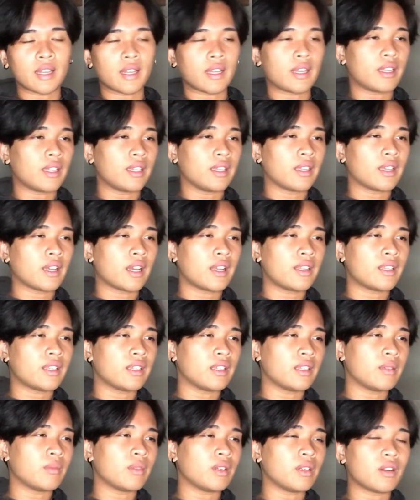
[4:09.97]
I kind of
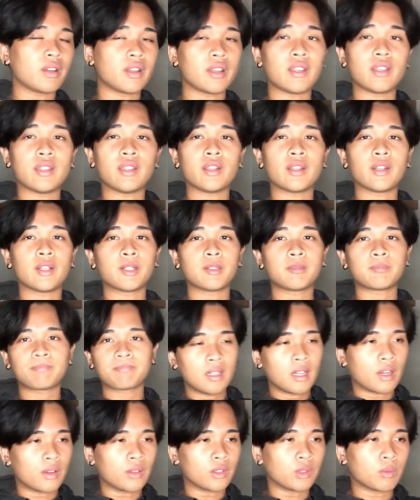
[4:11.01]
immigrated here.
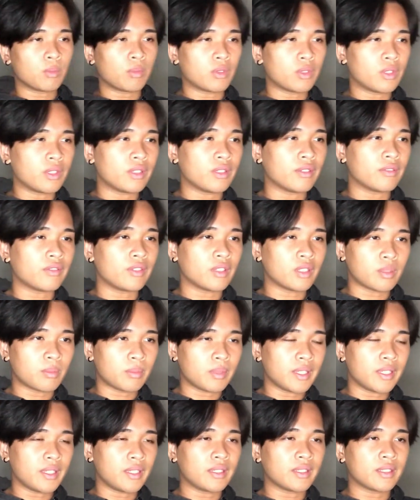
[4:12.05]
I was born in the
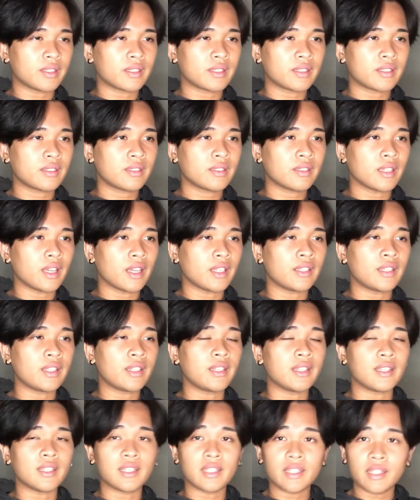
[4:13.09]
Philippines. I did
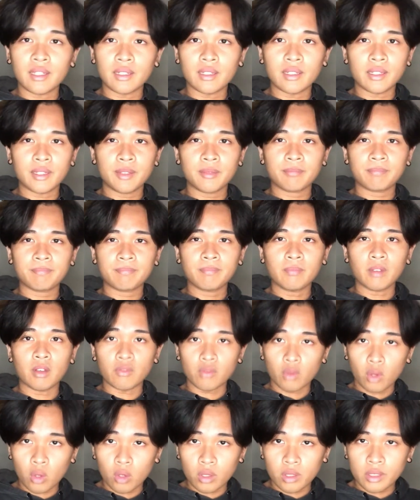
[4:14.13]
it legally, of
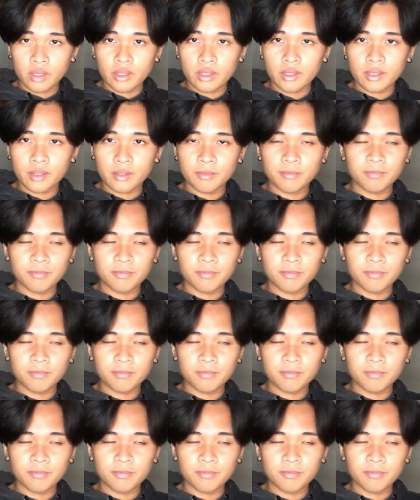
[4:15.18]
course.